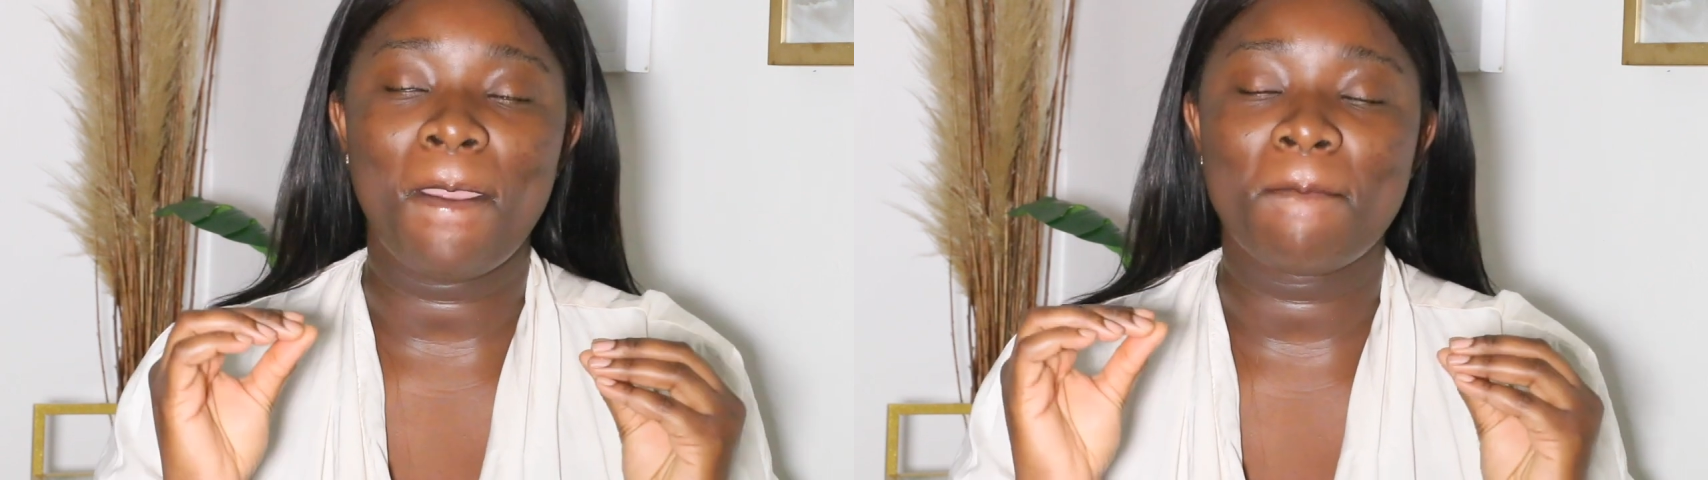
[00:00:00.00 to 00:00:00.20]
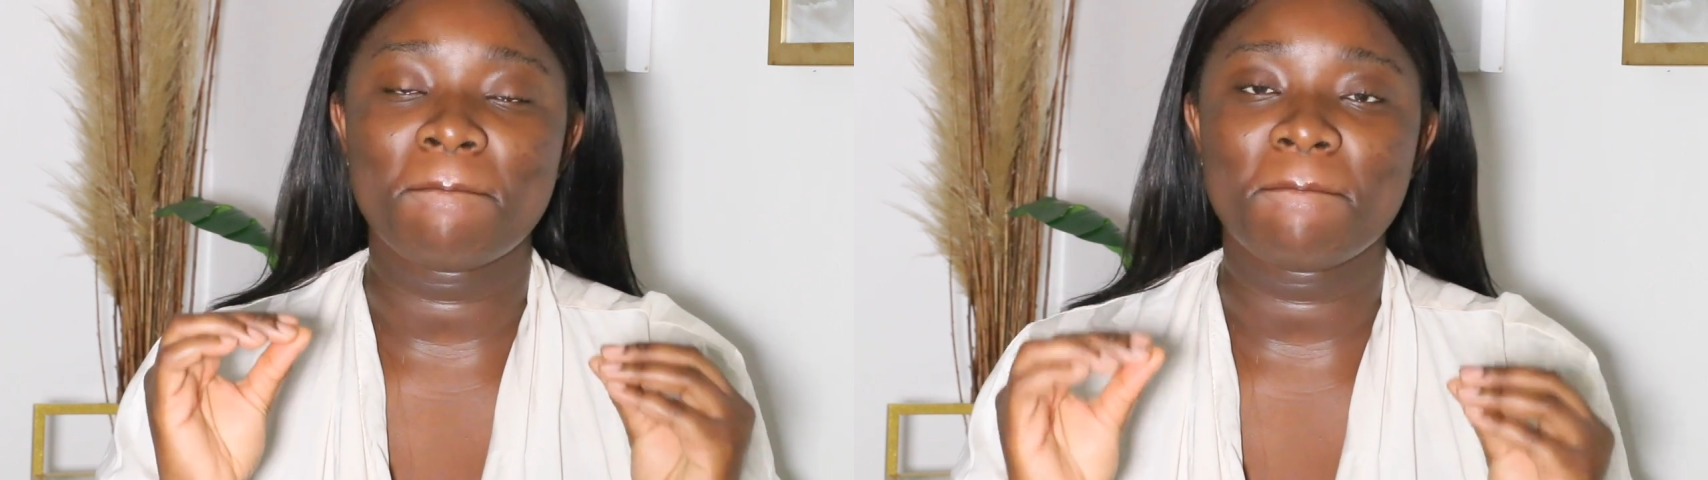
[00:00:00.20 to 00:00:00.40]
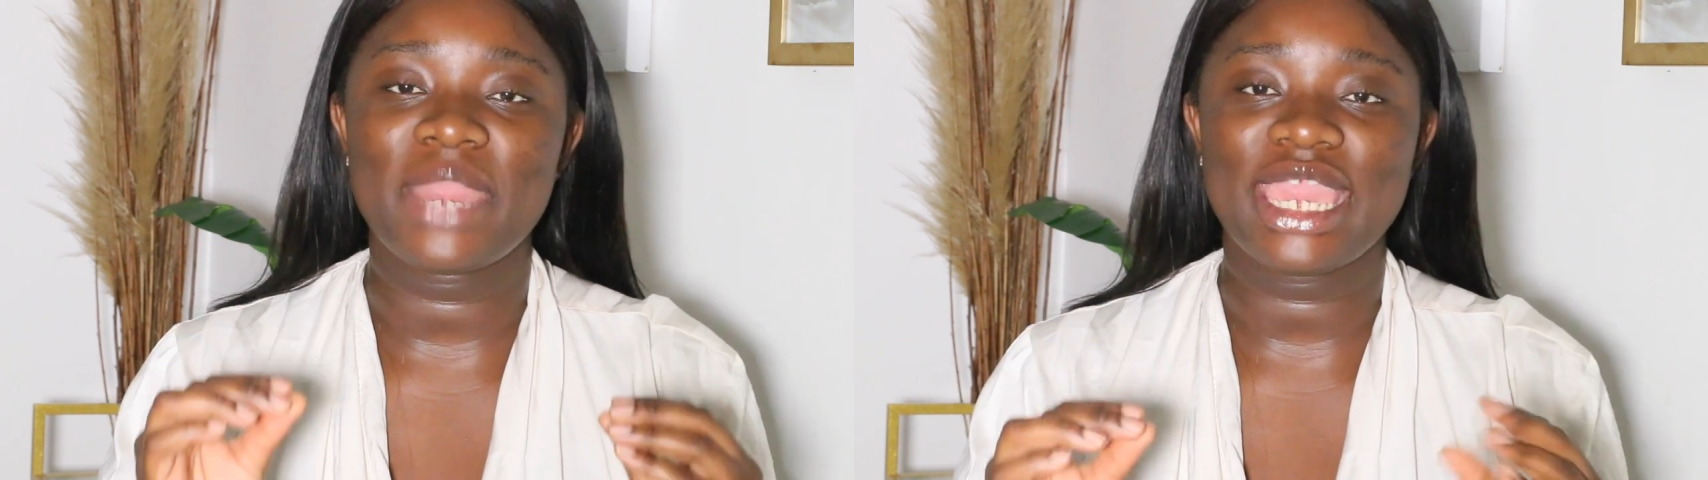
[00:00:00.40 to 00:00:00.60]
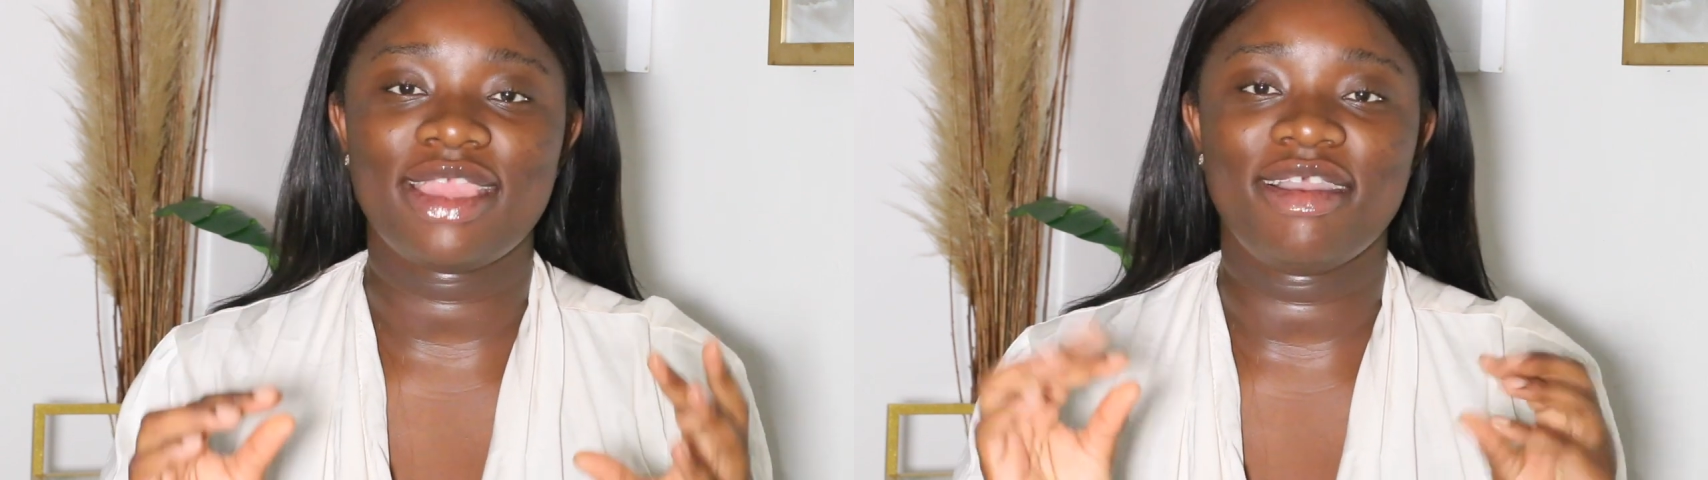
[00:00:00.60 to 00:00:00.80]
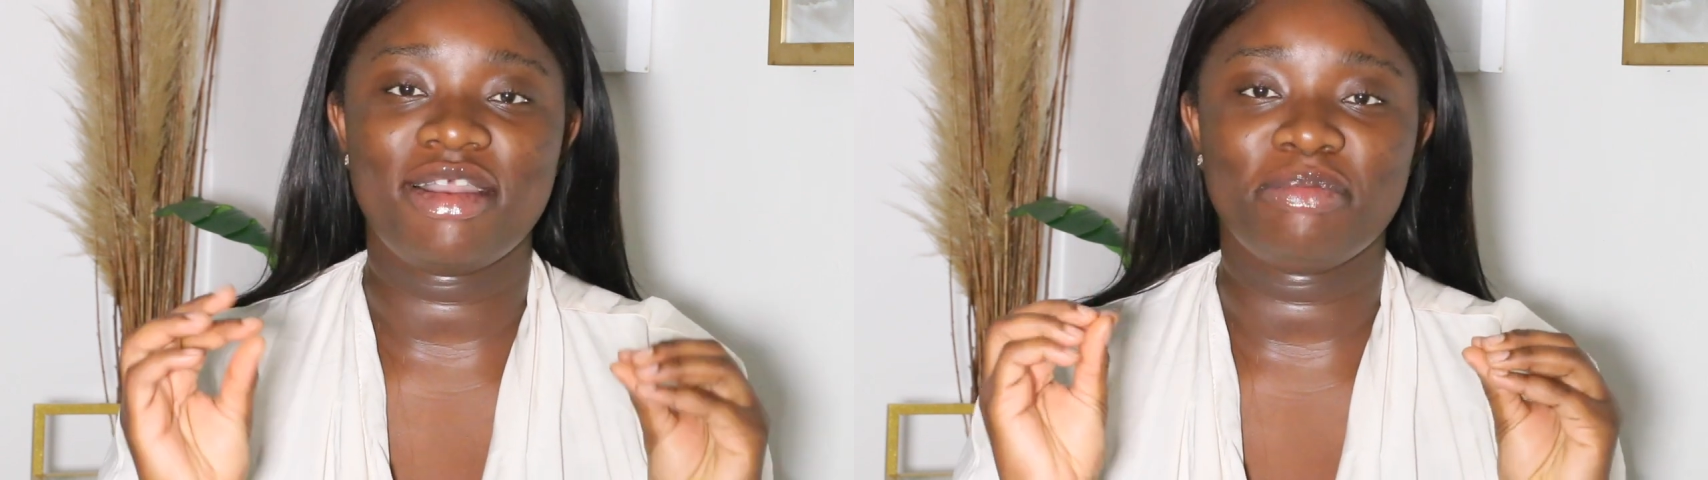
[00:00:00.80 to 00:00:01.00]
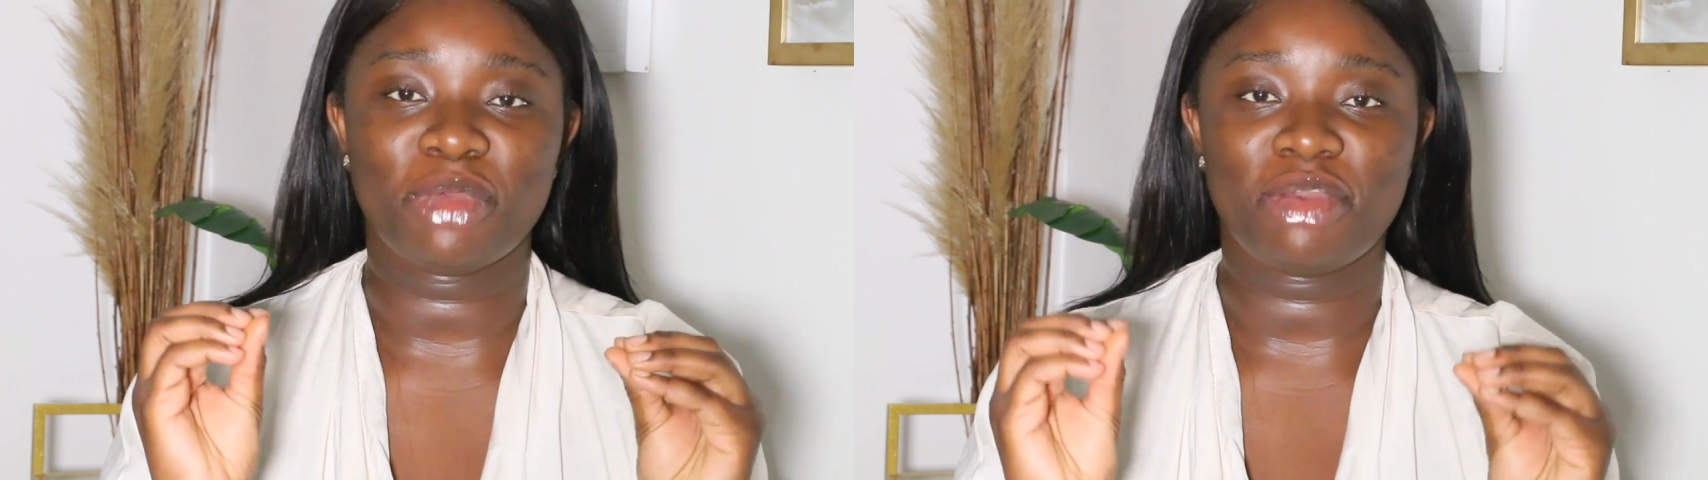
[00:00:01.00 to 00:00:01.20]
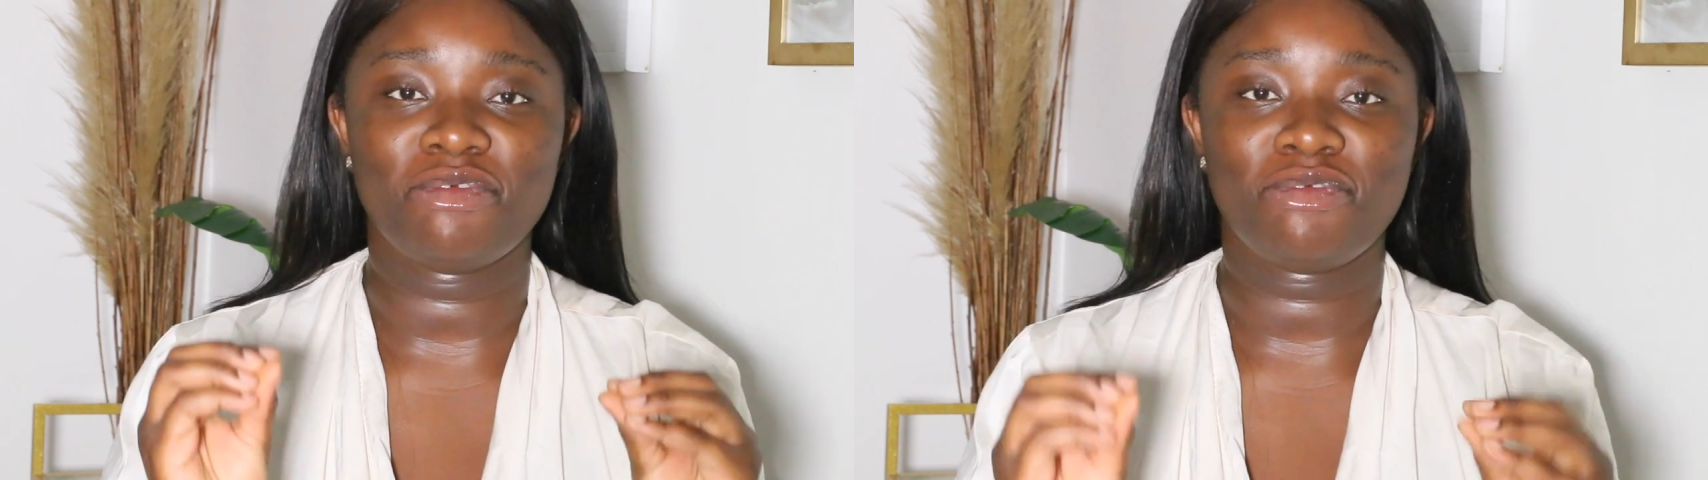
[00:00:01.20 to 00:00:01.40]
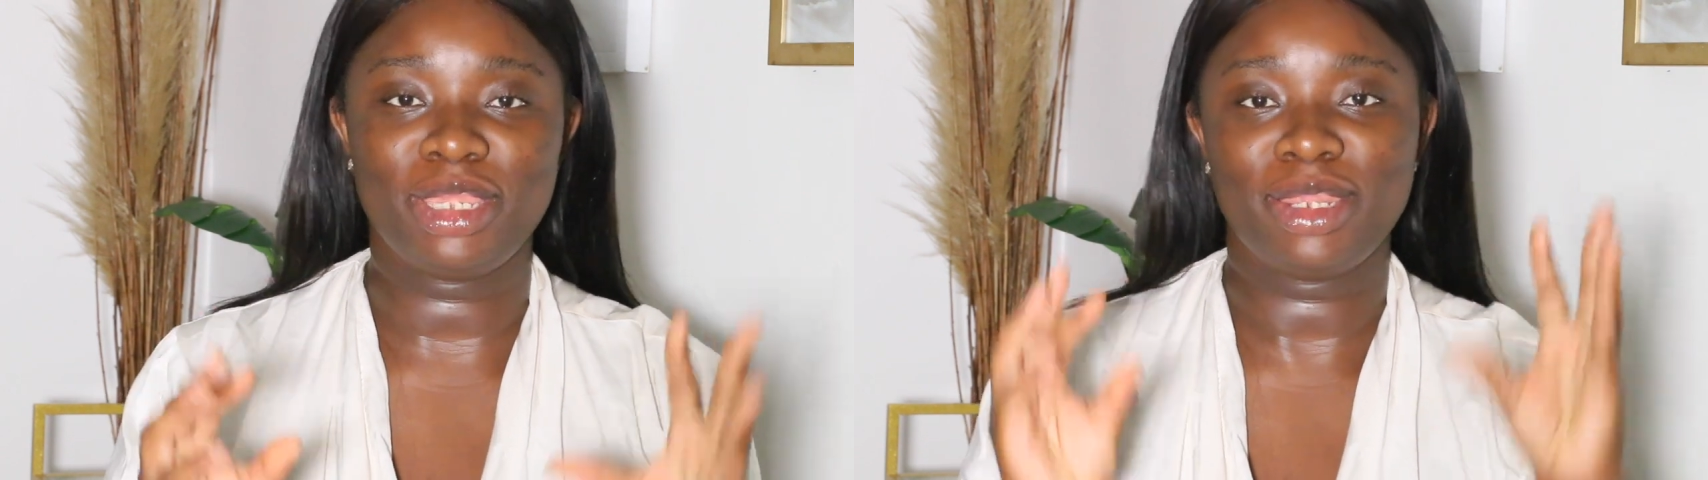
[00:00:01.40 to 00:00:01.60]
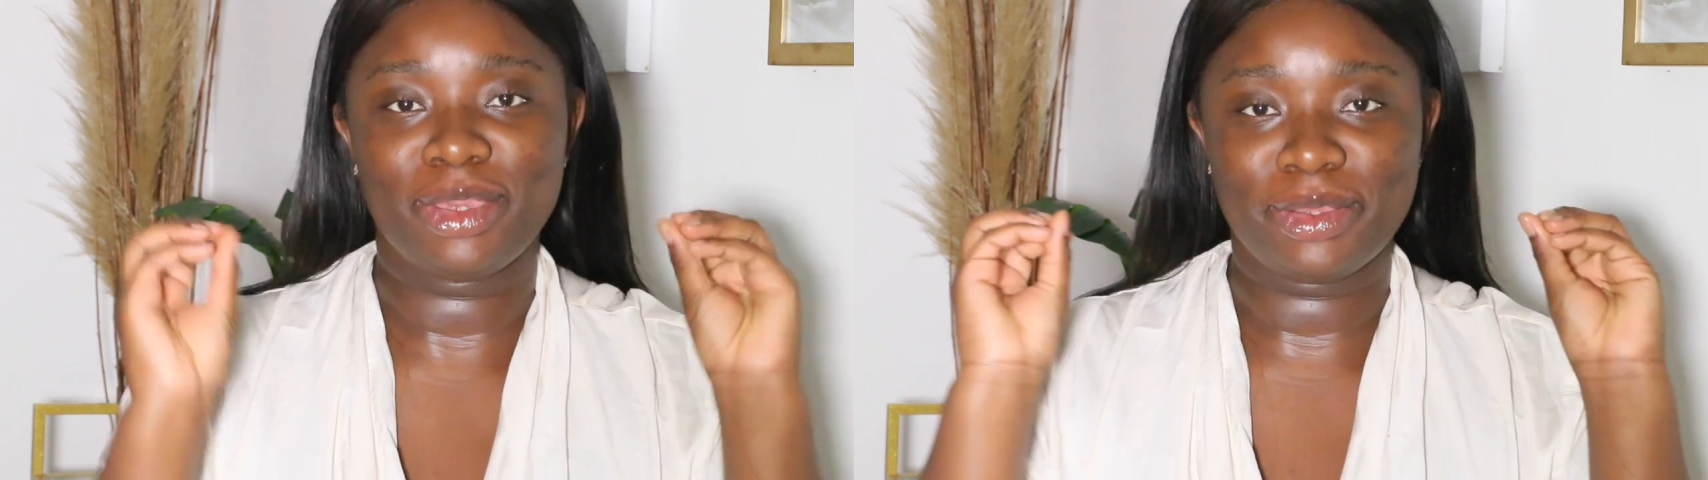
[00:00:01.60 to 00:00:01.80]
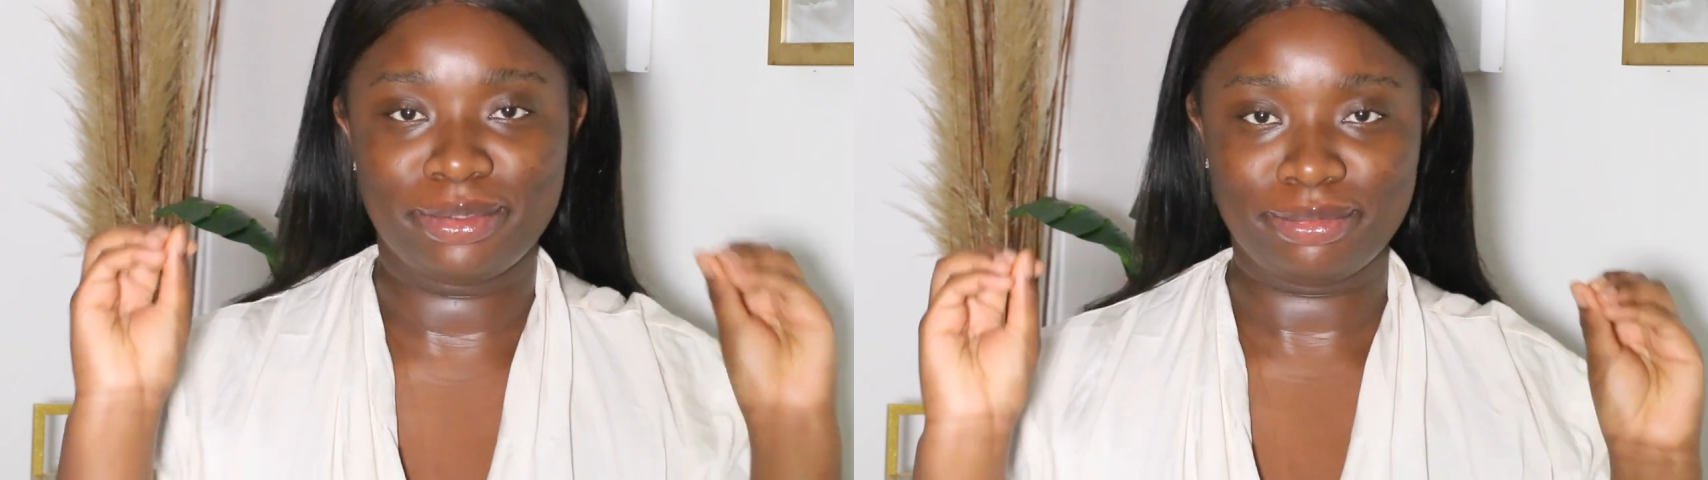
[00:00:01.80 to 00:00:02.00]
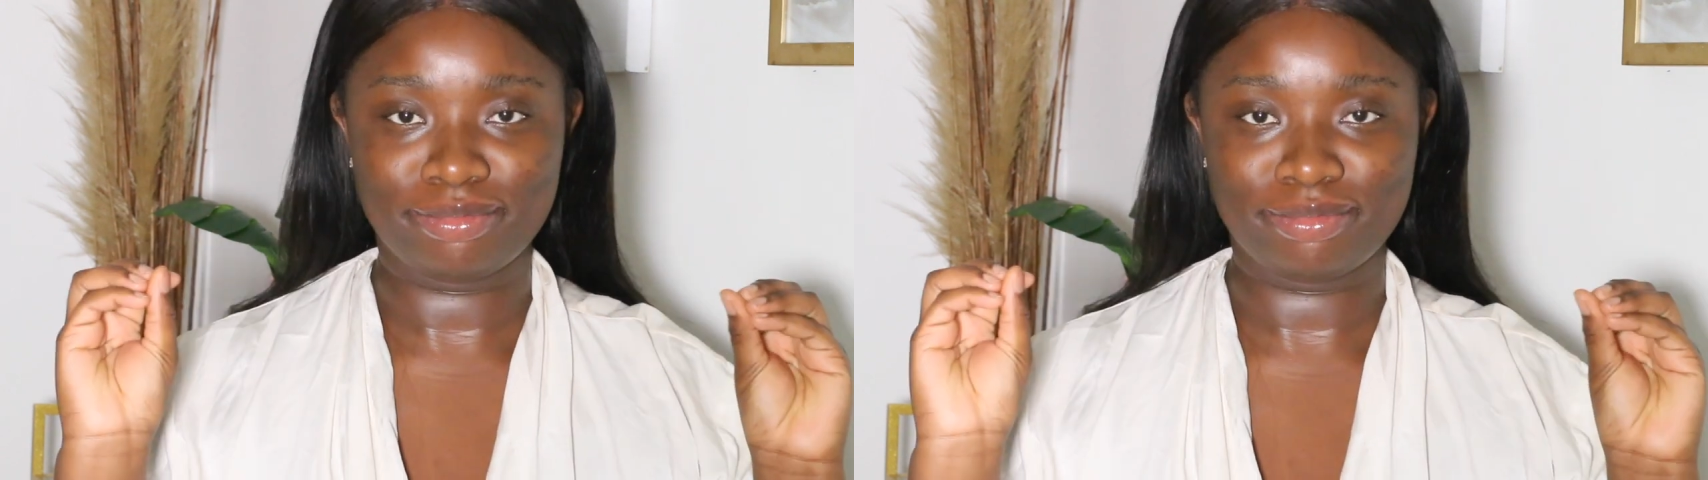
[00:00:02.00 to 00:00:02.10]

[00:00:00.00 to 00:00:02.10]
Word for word: a makeup video.